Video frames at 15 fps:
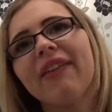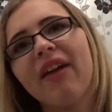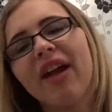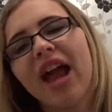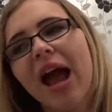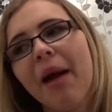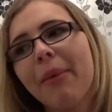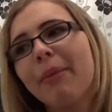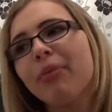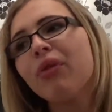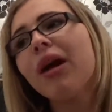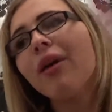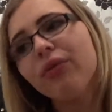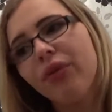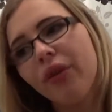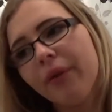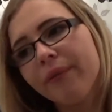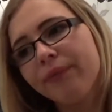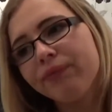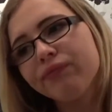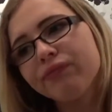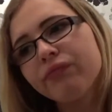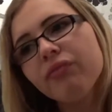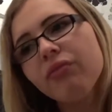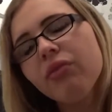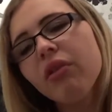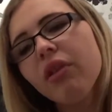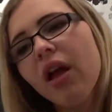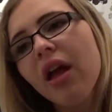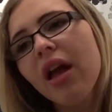like a happy ever after.
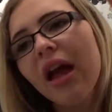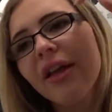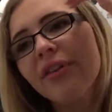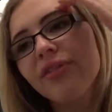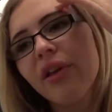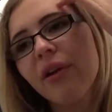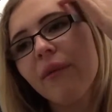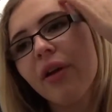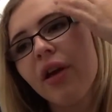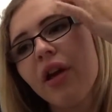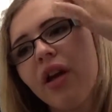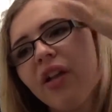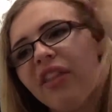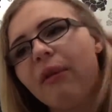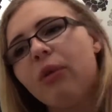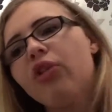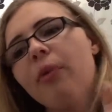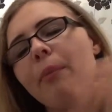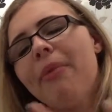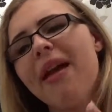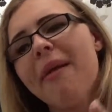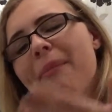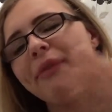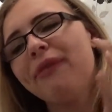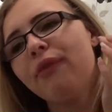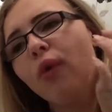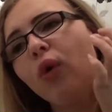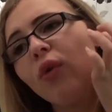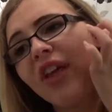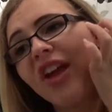And there was a bit
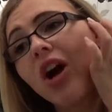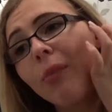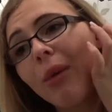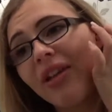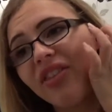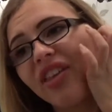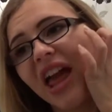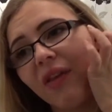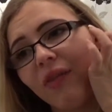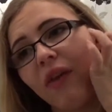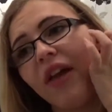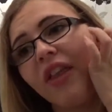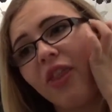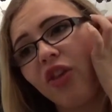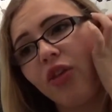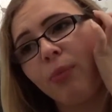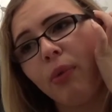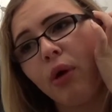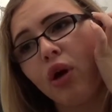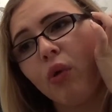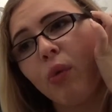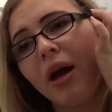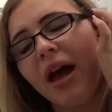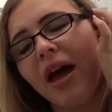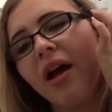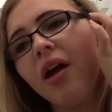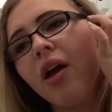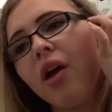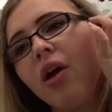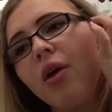before they got back together in this book where
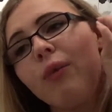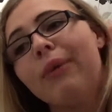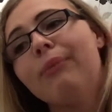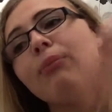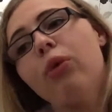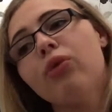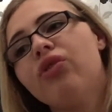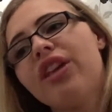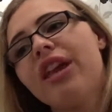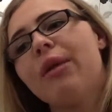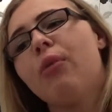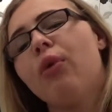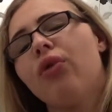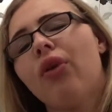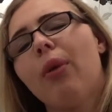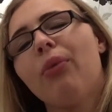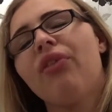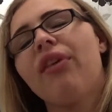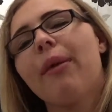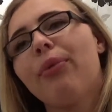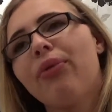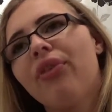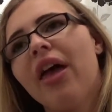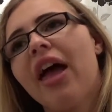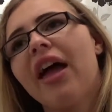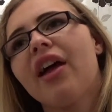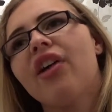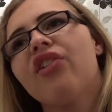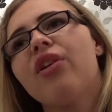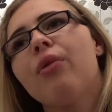when Bonte was obviously upset
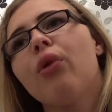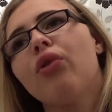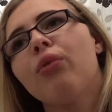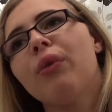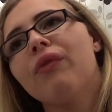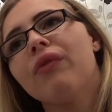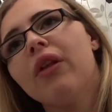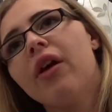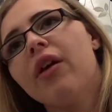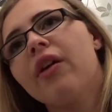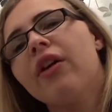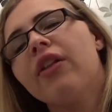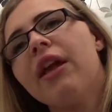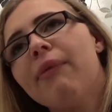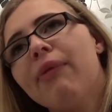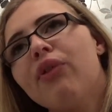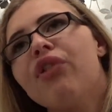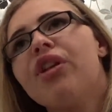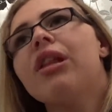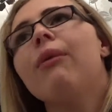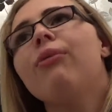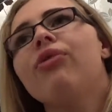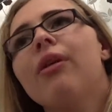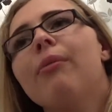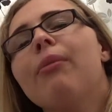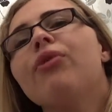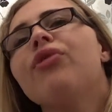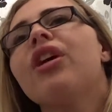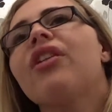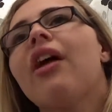because she wasn't with Logan, even though she loved him,
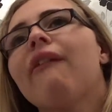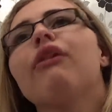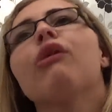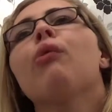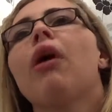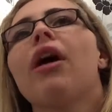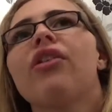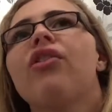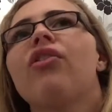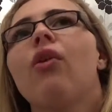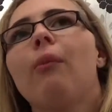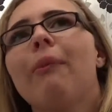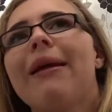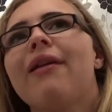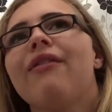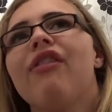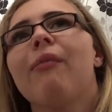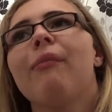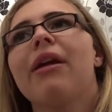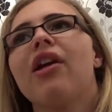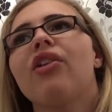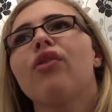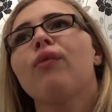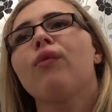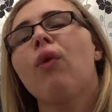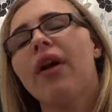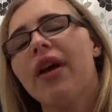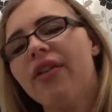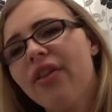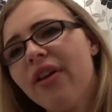but she had every right to not be with him because of
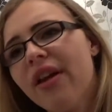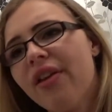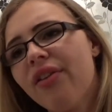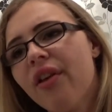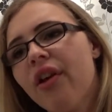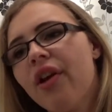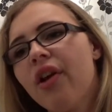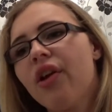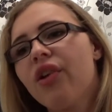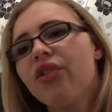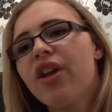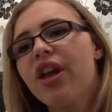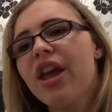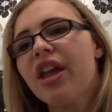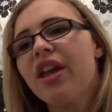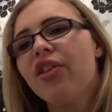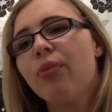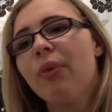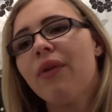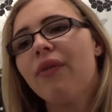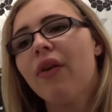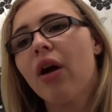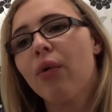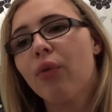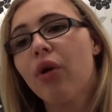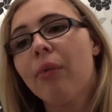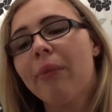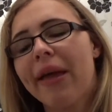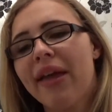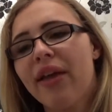what he did, she's with her
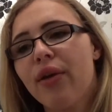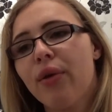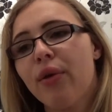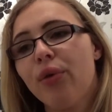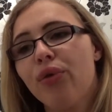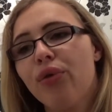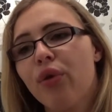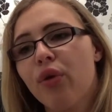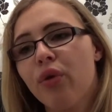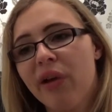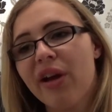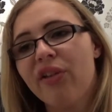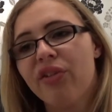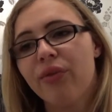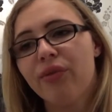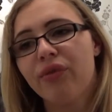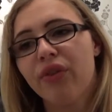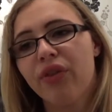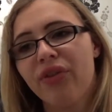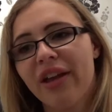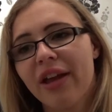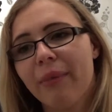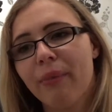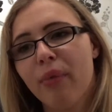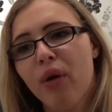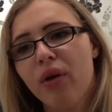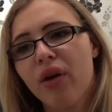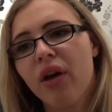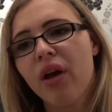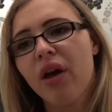roommate, who's Gretchen from the second
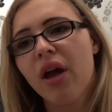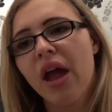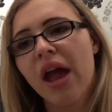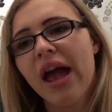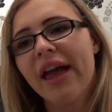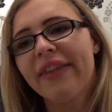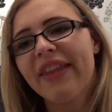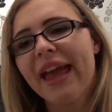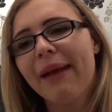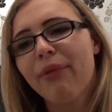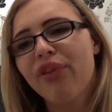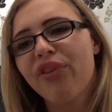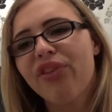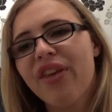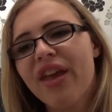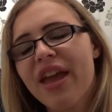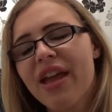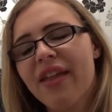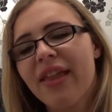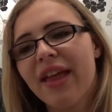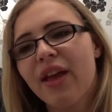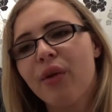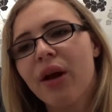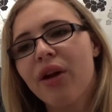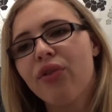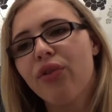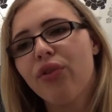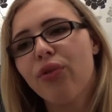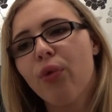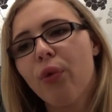book, and they have a scene, and
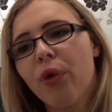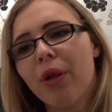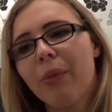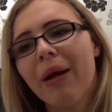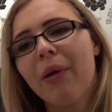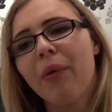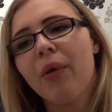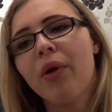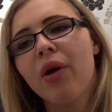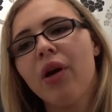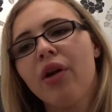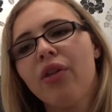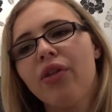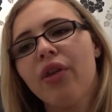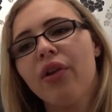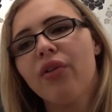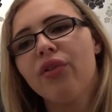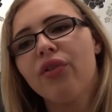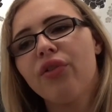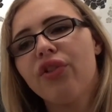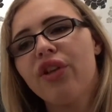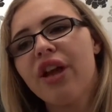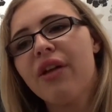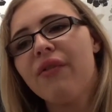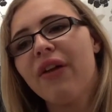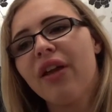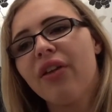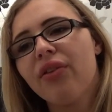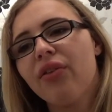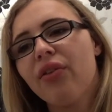Gretchen's talking about that she
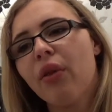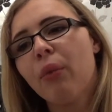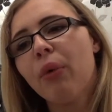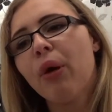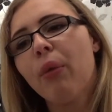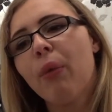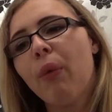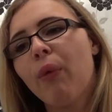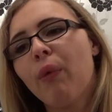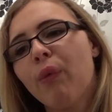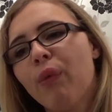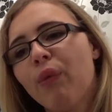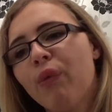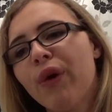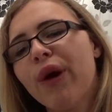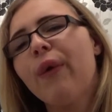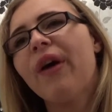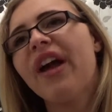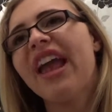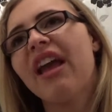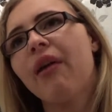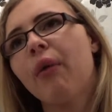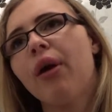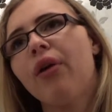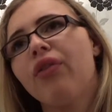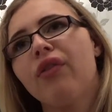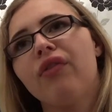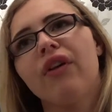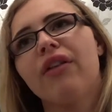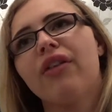thinks the real heroes
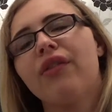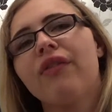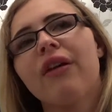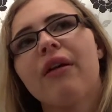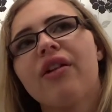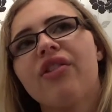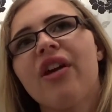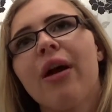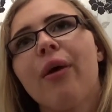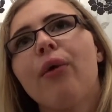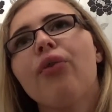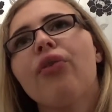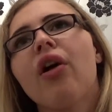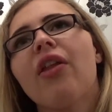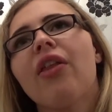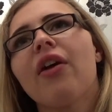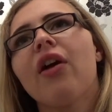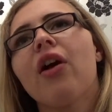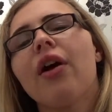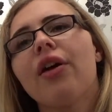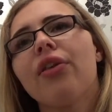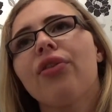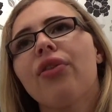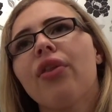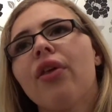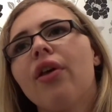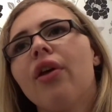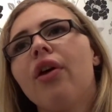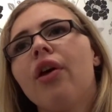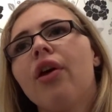of like the fairy tales are the guys
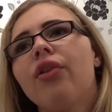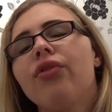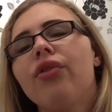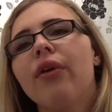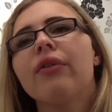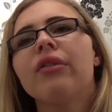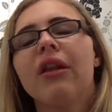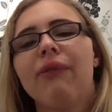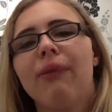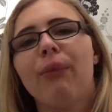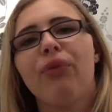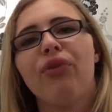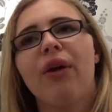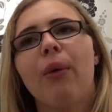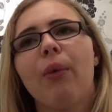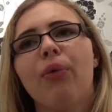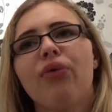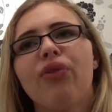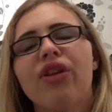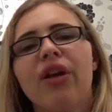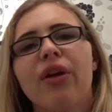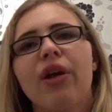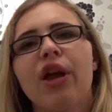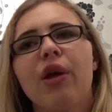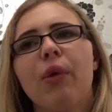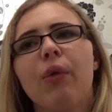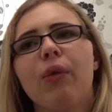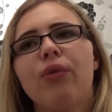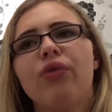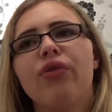that don't love themselves,
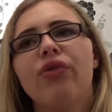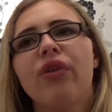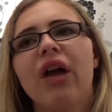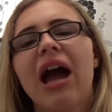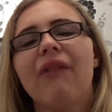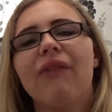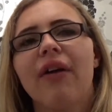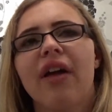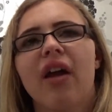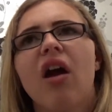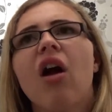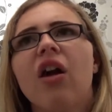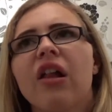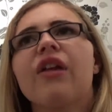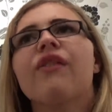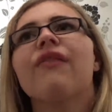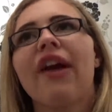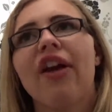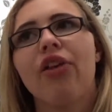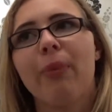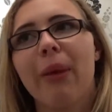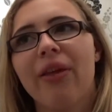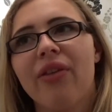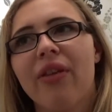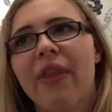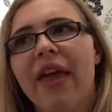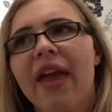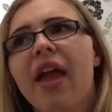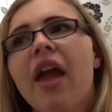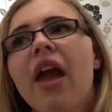who have like an ugly face
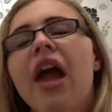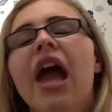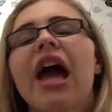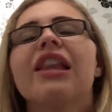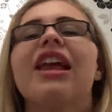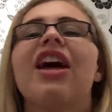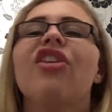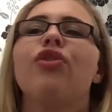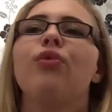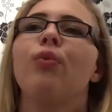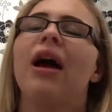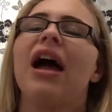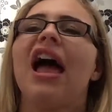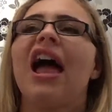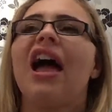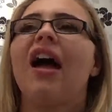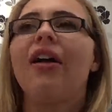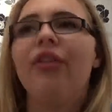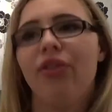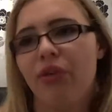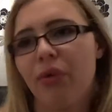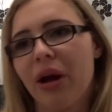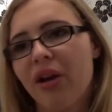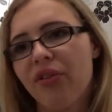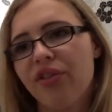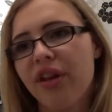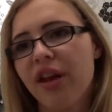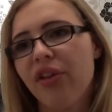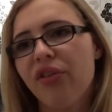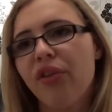basically. And that's where Hunter
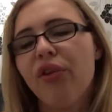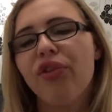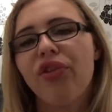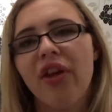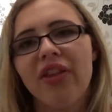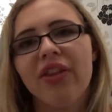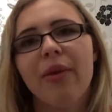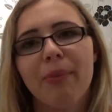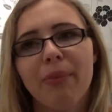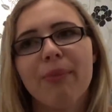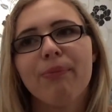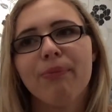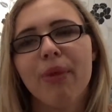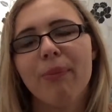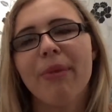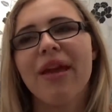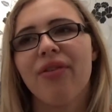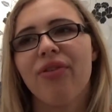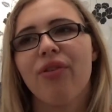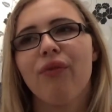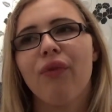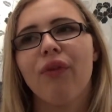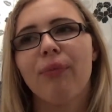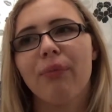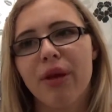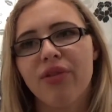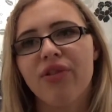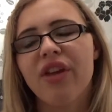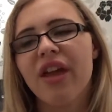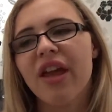actually is, who's like the beast from
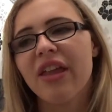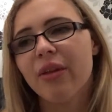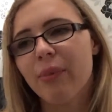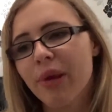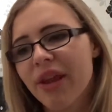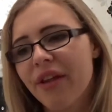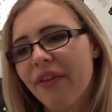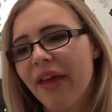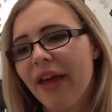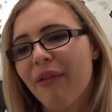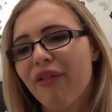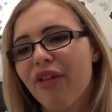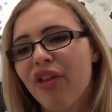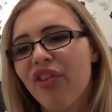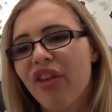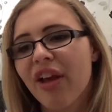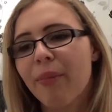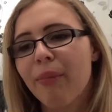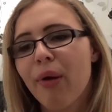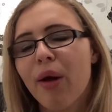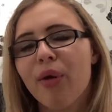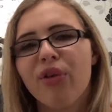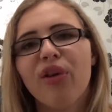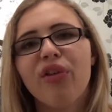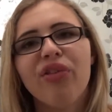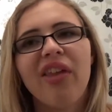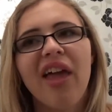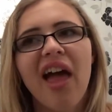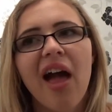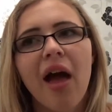Beauty and the Billionaire for the second book. So it's
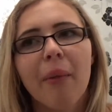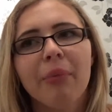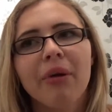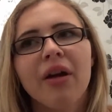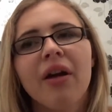set up,